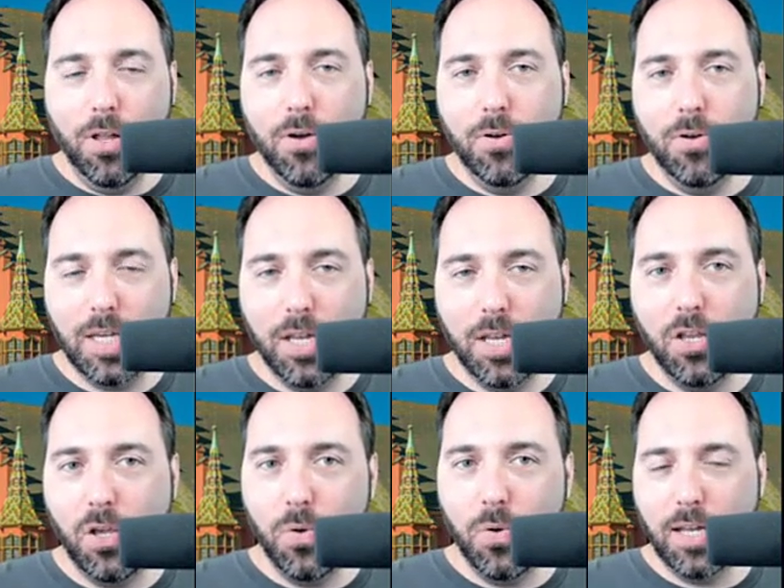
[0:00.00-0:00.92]
how
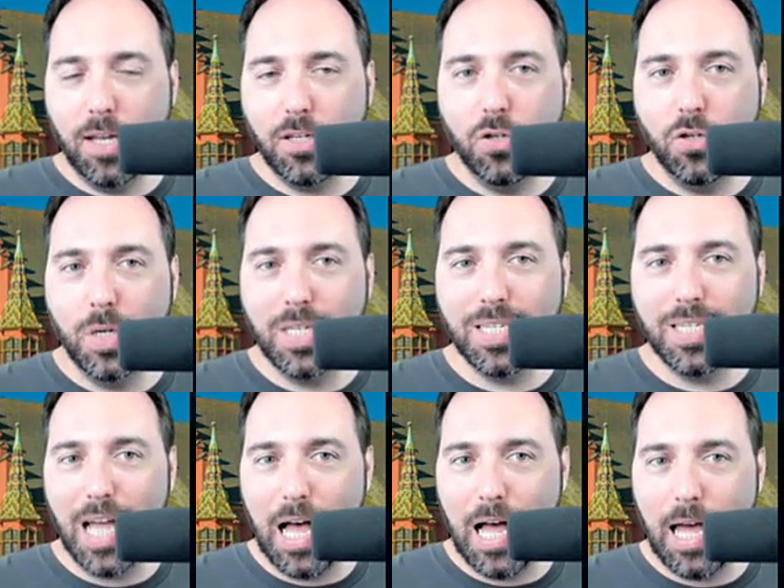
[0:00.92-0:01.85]
close can you
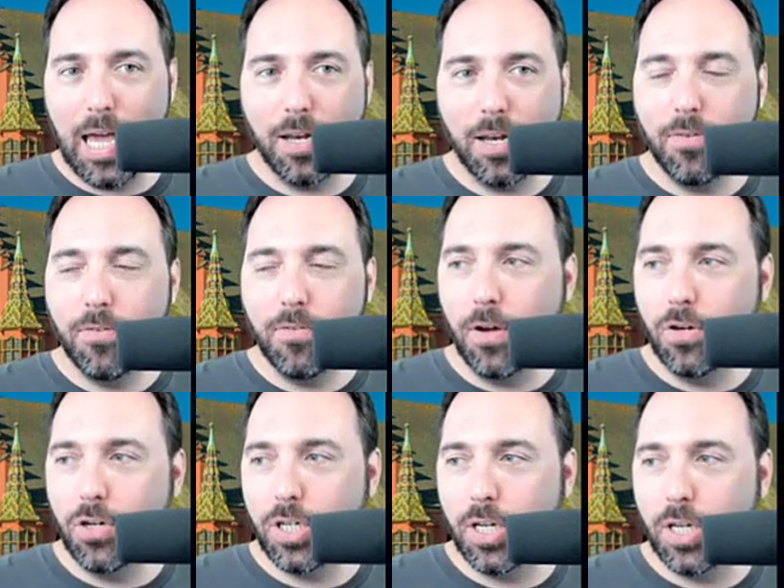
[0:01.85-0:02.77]
get to a
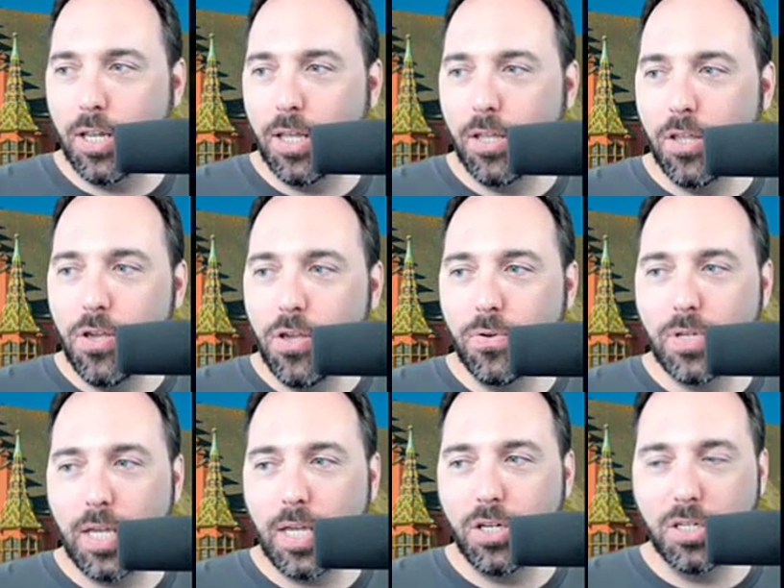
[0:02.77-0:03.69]
sign
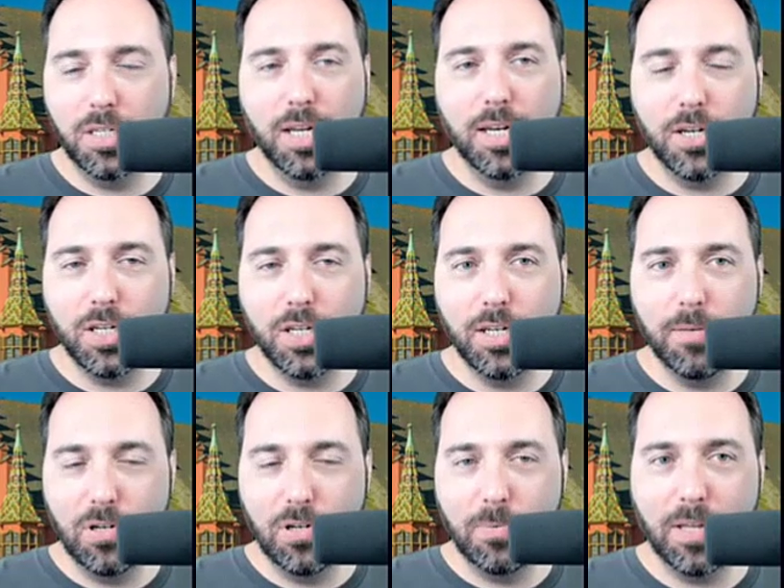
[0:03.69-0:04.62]
function using
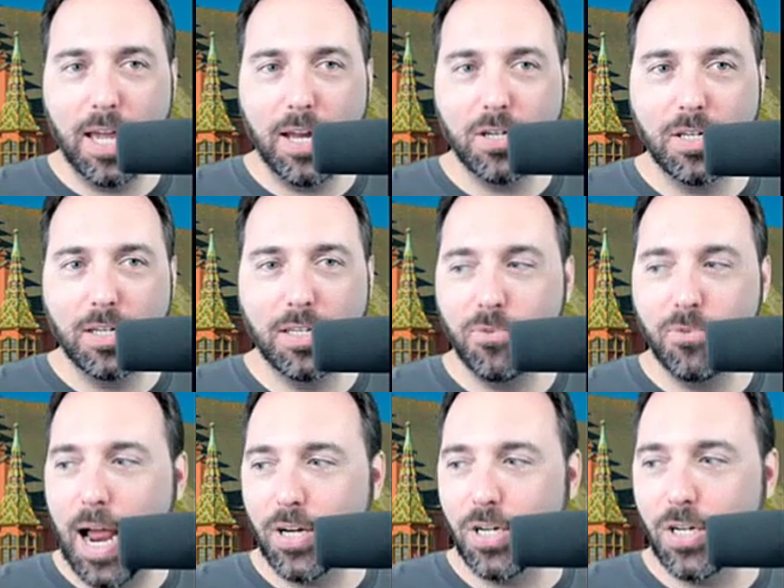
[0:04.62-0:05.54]
just addition,
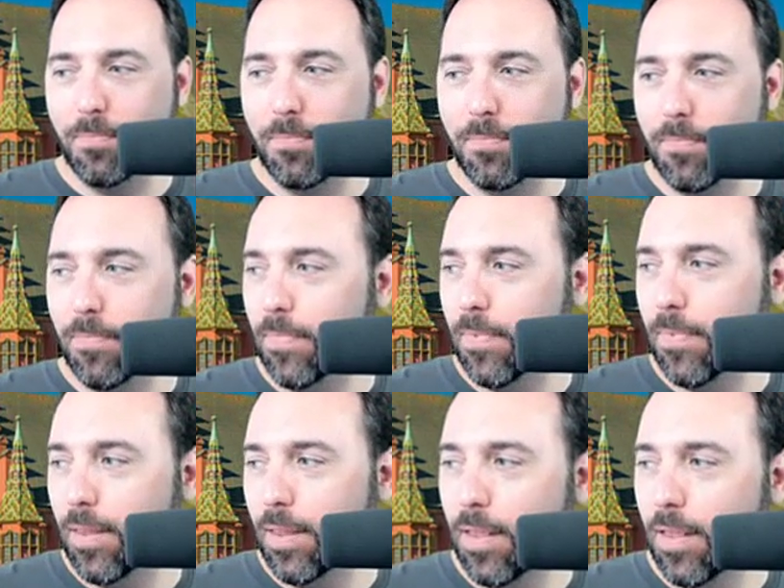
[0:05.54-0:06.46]
multiplication, and
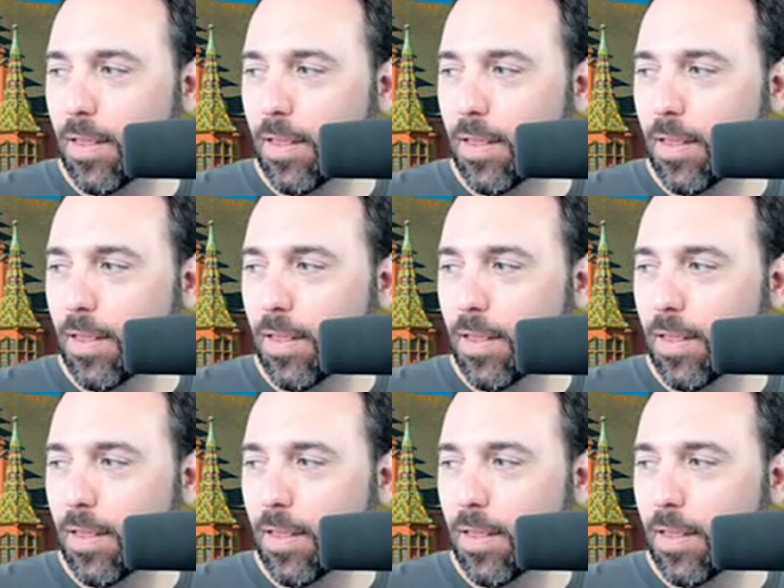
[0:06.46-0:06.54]
subtraction?